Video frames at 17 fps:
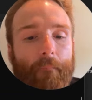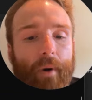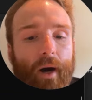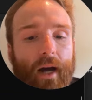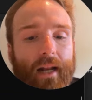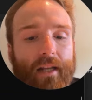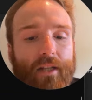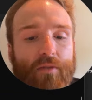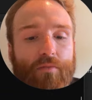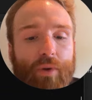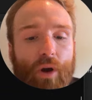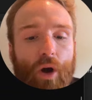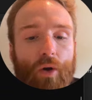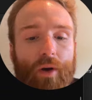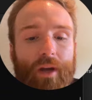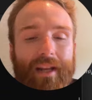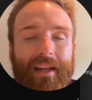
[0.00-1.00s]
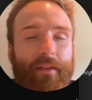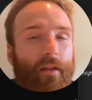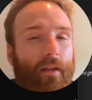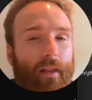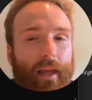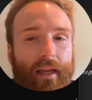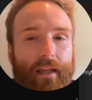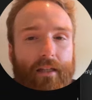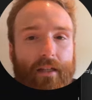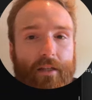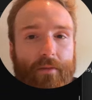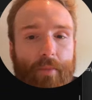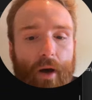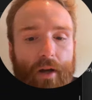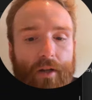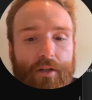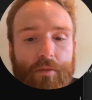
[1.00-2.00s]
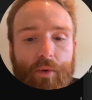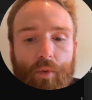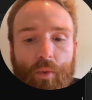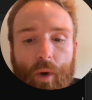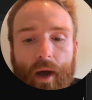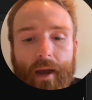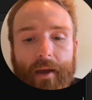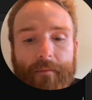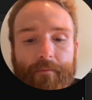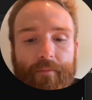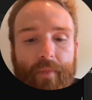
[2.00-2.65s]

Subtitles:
but it's broken in the laziest possible way.